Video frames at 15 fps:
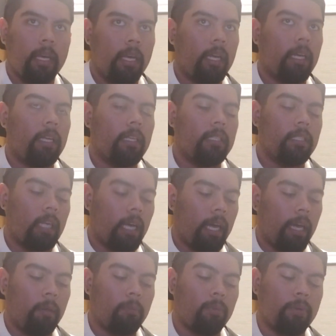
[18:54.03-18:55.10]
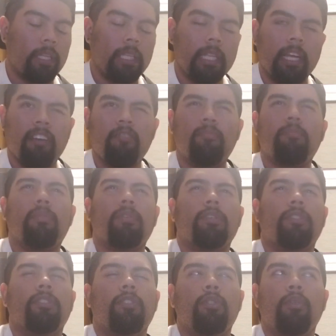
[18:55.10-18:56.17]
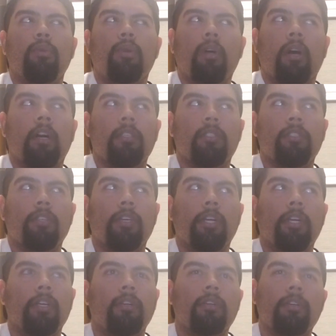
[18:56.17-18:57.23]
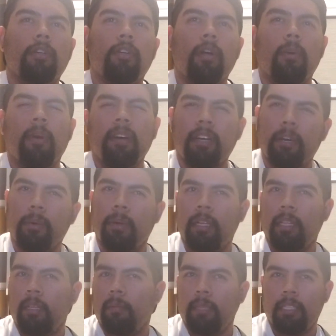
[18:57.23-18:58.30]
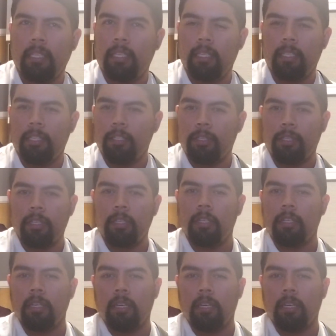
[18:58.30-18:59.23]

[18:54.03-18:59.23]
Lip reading: It is a Breedlove Pursuit Concert Koa Koa Limited Edition